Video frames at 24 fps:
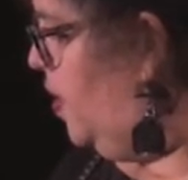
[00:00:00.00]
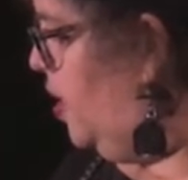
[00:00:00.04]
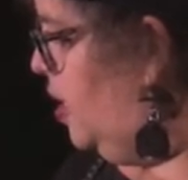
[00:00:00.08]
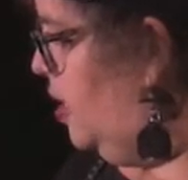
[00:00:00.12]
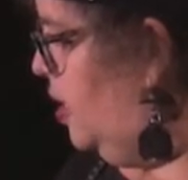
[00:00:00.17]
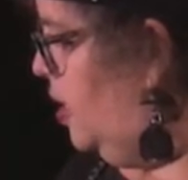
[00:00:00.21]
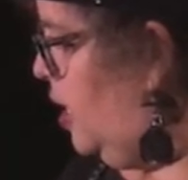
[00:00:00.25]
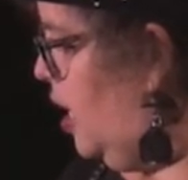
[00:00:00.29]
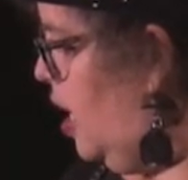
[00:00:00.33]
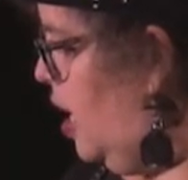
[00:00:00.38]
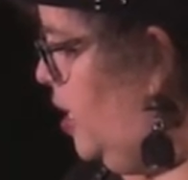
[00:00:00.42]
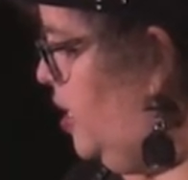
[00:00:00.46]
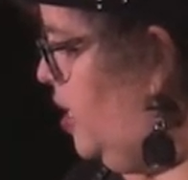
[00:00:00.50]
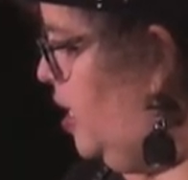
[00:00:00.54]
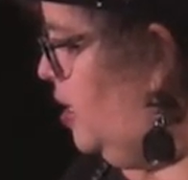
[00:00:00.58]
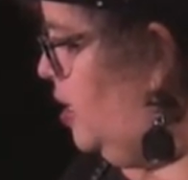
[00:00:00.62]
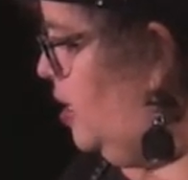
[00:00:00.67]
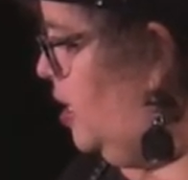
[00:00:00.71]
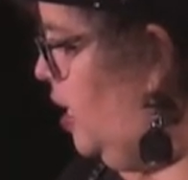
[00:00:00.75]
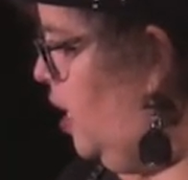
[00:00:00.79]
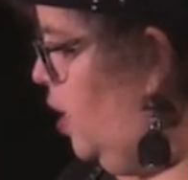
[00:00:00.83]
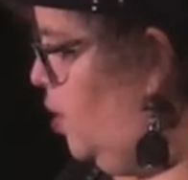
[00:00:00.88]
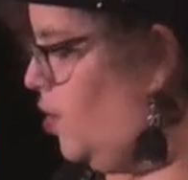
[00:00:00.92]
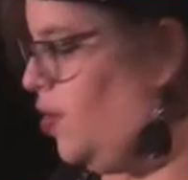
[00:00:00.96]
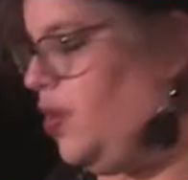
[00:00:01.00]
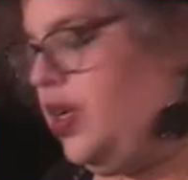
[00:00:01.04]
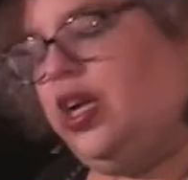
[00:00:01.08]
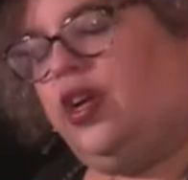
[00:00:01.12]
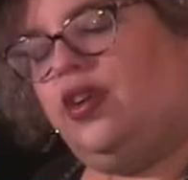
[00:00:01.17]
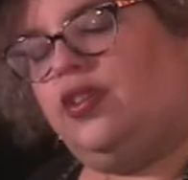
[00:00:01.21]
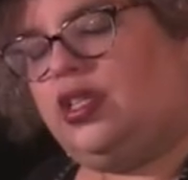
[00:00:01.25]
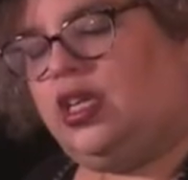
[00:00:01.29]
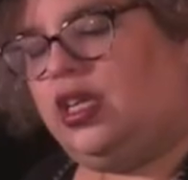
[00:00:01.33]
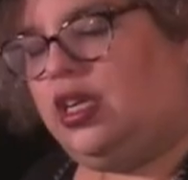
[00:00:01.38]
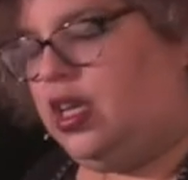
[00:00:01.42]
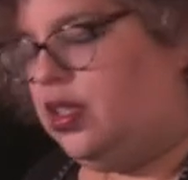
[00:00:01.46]
the sign that's in here. So
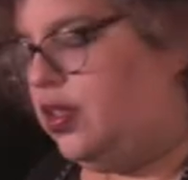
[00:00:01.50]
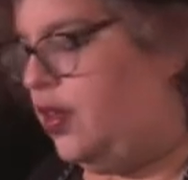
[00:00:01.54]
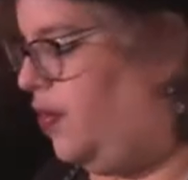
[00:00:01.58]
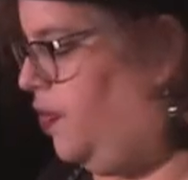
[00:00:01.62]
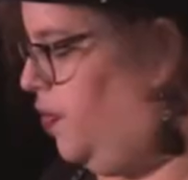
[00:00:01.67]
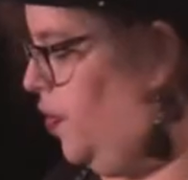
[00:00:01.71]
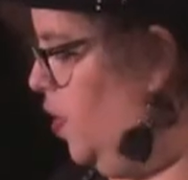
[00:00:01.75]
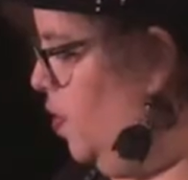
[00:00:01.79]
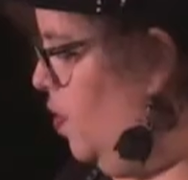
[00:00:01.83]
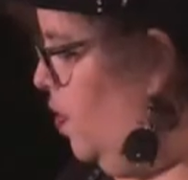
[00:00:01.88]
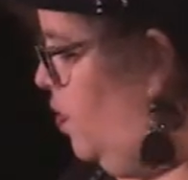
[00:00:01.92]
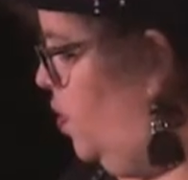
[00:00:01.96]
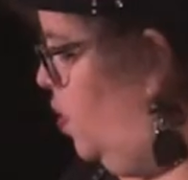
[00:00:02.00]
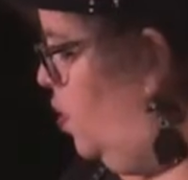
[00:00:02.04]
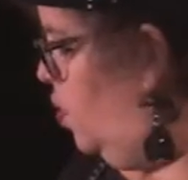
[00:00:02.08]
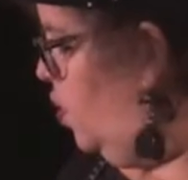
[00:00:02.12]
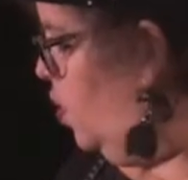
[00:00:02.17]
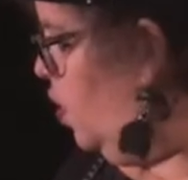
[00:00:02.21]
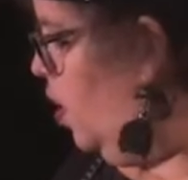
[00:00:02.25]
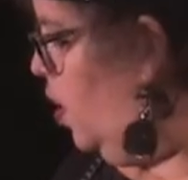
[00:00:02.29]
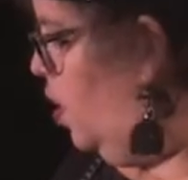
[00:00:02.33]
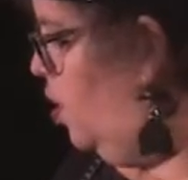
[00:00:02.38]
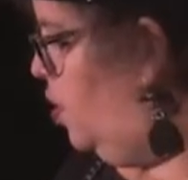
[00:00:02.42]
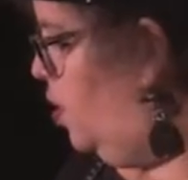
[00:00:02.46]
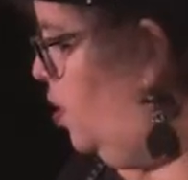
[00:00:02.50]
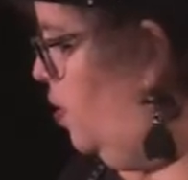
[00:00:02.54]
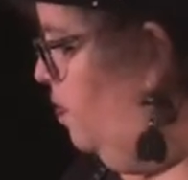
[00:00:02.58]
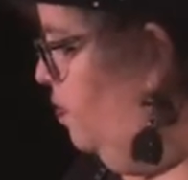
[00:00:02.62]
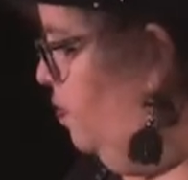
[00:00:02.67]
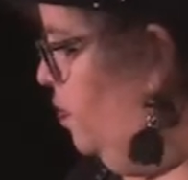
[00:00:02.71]
here's another view of the church.